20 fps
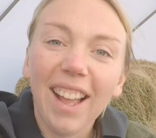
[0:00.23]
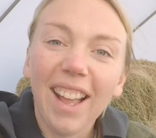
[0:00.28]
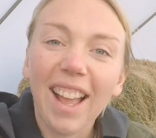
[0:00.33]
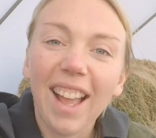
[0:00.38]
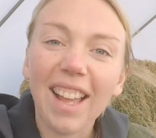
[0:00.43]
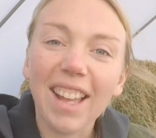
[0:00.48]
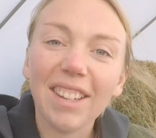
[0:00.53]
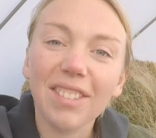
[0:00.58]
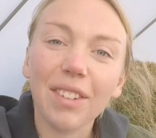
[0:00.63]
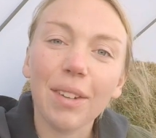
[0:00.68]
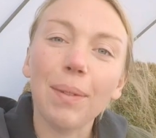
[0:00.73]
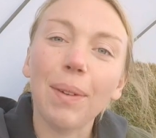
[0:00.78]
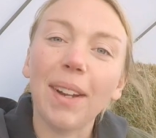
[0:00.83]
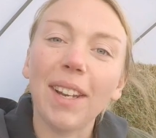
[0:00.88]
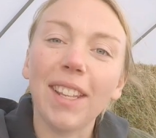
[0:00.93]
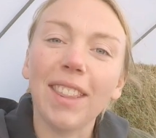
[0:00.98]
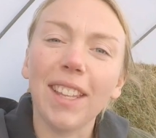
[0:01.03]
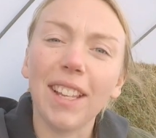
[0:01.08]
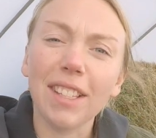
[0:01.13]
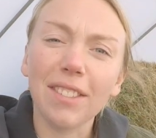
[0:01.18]
Hey
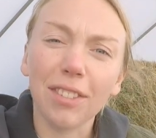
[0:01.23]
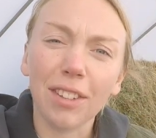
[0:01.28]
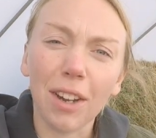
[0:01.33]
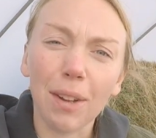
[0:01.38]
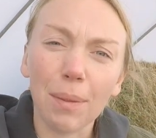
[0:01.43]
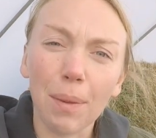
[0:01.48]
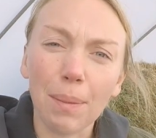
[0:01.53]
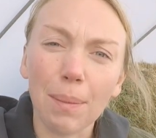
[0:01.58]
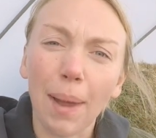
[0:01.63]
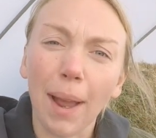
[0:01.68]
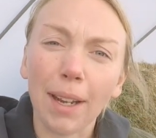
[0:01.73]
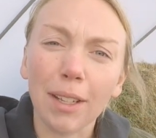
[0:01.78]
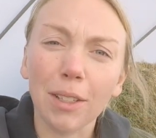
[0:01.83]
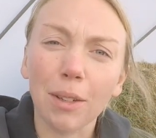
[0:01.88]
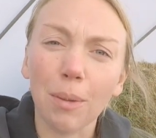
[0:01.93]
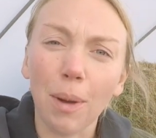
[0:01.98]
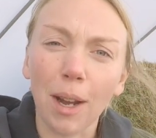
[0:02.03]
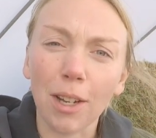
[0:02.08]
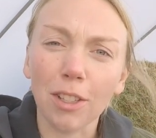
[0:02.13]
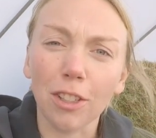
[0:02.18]
everybody, thanks for coming back to
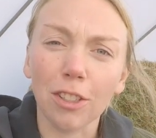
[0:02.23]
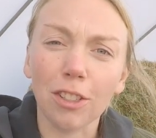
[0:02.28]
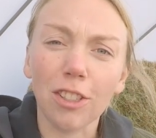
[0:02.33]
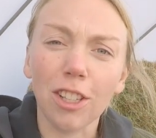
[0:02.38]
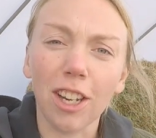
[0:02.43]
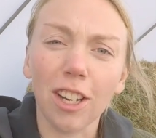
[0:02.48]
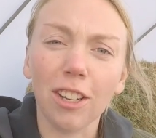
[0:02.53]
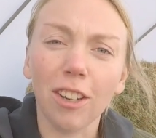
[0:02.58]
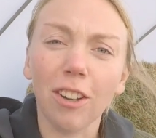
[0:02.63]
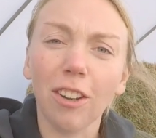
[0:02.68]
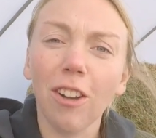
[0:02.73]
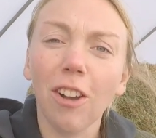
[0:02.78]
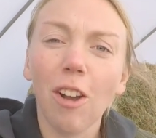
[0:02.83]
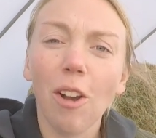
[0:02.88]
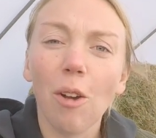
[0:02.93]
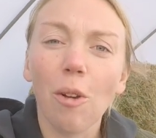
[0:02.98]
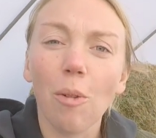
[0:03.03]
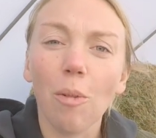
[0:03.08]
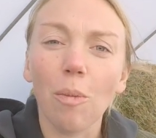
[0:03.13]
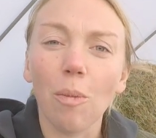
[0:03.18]
watch our channel.
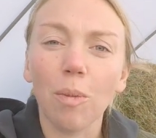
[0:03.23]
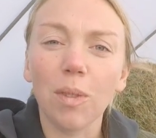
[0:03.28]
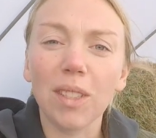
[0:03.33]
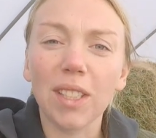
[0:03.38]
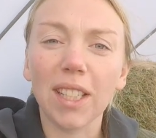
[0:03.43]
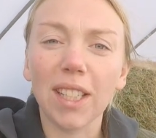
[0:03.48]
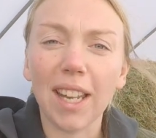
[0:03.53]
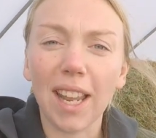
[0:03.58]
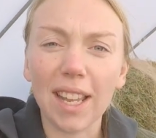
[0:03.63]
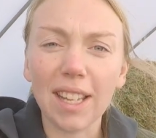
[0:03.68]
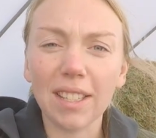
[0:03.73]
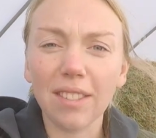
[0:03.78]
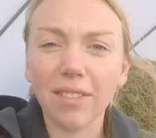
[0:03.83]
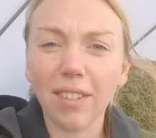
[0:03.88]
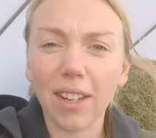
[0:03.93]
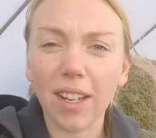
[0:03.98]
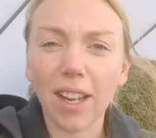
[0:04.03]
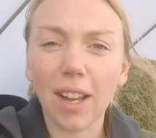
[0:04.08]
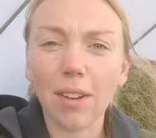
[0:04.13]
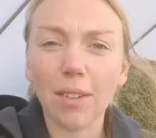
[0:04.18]
Today's
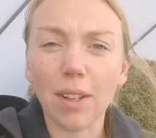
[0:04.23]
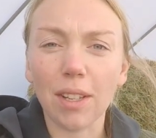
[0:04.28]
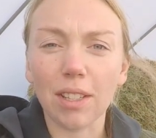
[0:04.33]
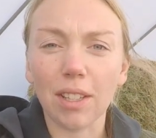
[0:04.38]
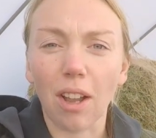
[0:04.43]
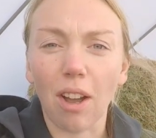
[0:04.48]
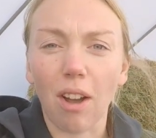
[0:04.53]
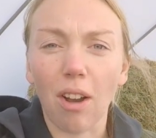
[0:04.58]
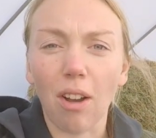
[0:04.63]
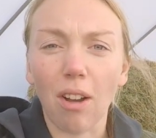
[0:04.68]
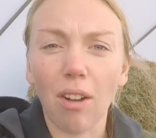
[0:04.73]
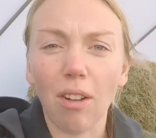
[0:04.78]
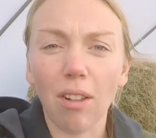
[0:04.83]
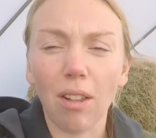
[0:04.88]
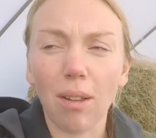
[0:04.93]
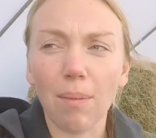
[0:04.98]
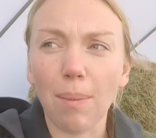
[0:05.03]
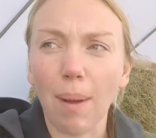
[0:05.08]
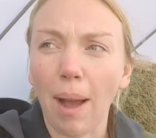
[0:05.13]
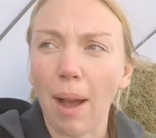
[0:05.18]
video is
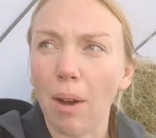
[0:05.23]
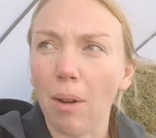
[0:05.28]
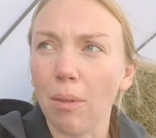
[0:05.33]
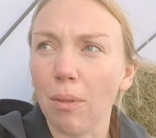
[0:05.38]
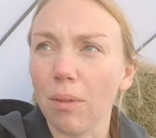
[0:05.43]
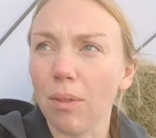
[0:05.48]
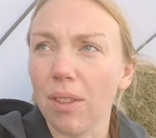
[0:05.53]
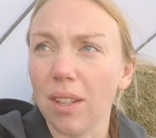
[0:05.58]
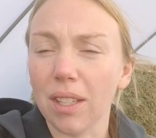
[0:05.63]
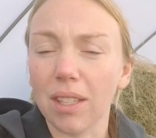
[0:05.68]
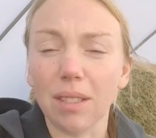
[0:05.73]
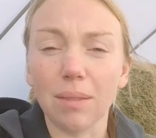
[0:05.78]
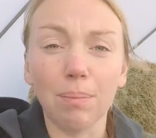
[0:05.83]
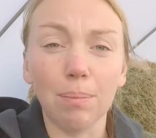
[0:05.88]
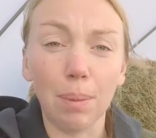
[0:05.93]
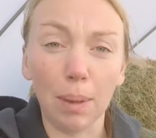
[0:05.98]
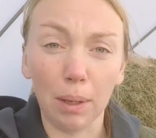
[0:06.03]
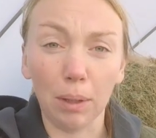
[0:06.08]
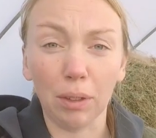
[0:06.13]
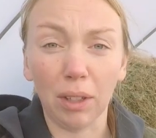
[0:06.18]
all about this
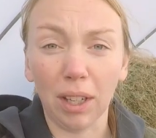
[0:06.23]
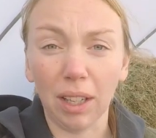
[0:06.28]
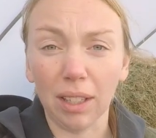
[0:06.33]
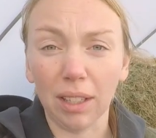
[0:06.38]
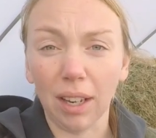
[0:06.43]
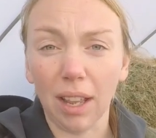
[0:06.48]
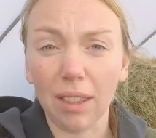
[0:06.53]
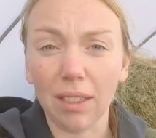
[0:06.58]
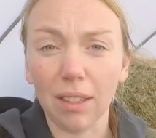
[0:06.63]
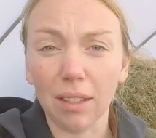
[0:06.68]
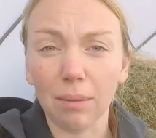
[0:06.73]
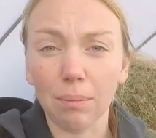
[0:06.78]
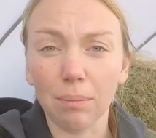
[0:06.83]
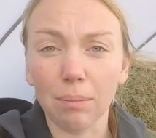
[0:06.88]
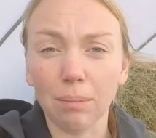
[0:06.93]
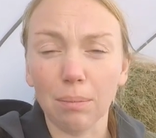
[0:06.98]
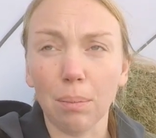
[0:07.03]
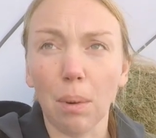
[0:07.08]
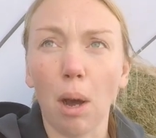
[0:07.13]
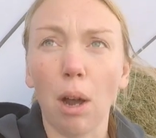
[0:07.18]
building and the
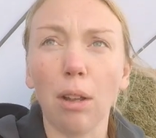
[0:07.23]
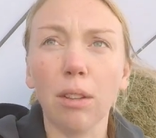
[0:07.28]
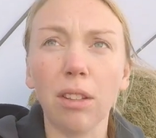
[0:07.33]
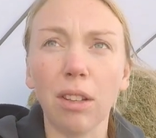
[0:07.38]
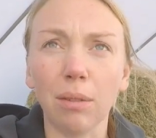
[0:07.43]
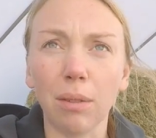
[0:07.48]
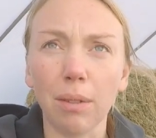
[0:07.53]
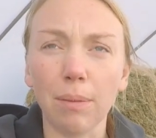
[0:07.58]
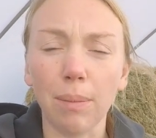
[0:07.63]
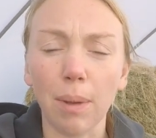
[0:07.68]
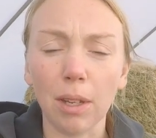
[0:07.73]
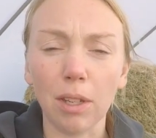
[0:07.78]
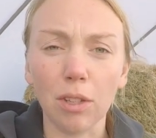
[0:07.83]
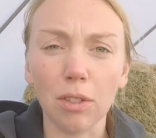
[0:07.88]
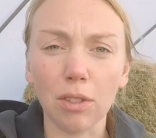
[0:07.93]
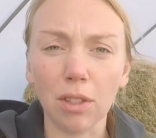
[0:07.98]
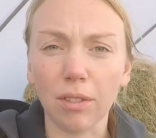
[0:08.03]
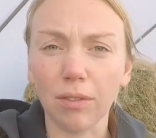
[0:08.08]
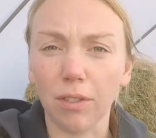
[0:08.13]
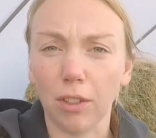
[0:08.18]
barn that we've been
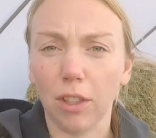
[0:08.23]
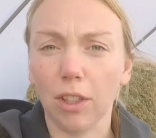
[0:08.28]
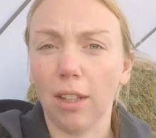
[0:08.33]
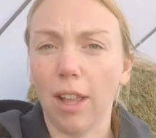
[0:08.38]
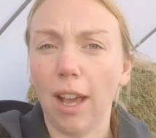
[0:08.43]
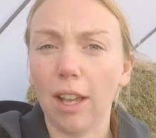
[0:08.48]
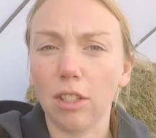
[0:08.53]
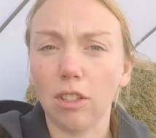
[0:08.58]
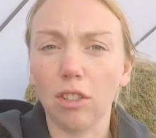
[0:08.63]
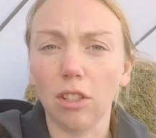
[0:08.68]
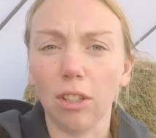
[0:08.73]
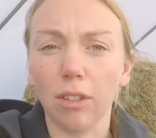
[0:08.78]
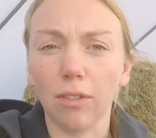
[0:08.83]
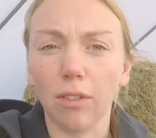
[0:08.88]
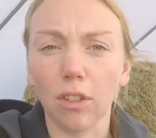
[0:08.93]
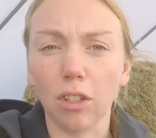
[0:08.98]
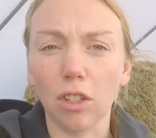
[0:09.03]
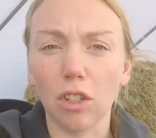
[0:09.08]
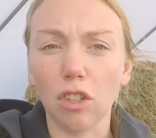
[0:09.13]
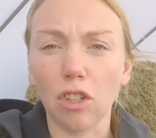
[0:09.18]
using for the last year
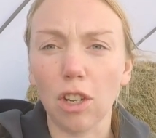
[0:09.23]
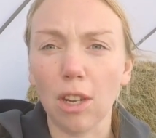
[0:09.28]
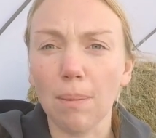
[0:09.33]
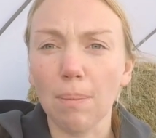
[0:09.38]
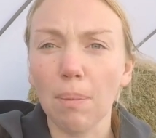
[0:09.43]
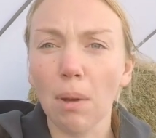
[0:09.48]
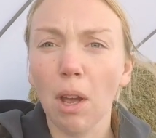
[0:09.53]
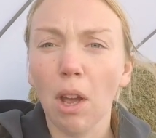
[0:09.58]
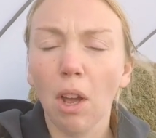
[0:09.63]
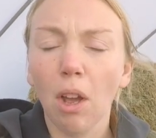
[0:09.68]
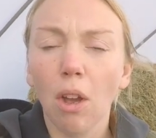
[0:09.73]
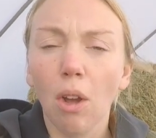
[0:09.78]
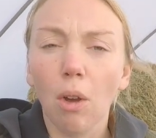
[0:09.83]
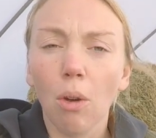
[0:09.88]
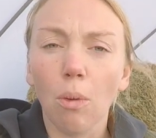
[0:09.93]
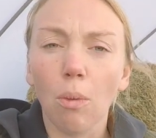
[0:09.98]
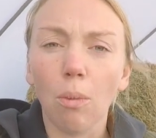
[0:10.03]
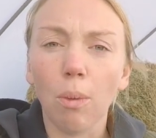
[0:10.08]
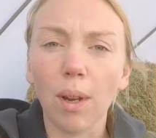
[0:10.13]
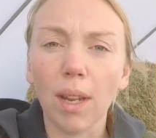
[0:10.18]
for the sheep.
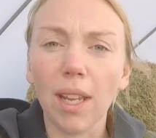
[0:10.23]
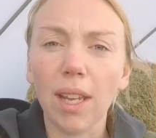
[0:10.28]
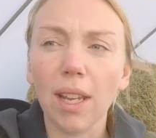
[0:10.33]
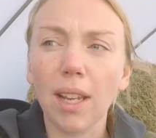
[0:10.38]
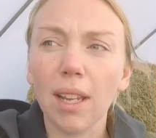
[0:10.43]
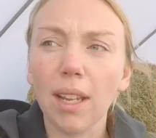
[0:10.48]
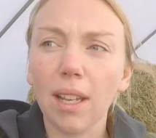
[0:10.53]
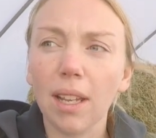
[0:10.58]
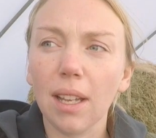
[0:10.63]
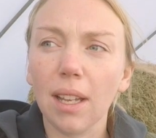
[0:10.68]
We